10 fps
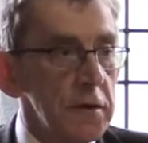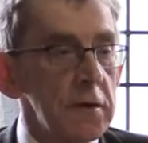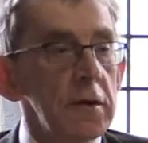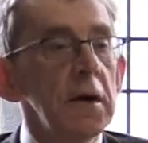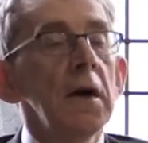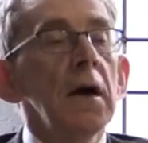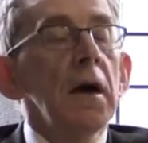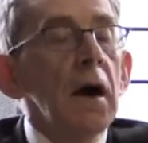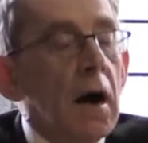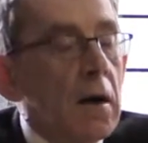our
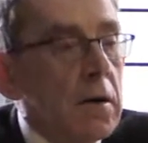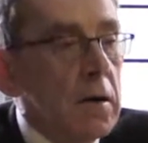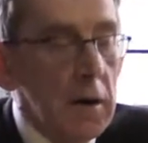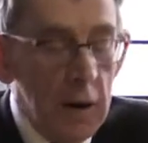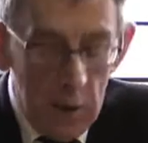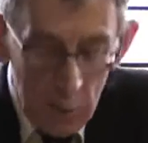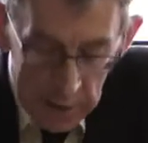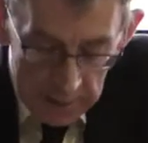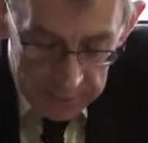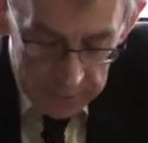
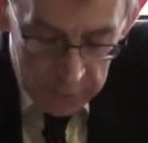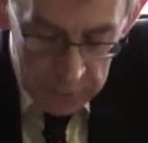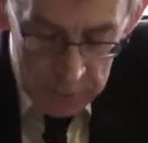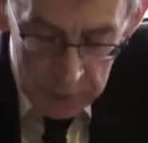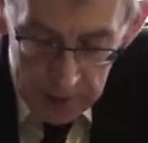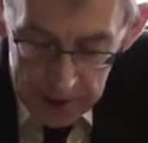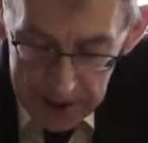wealth to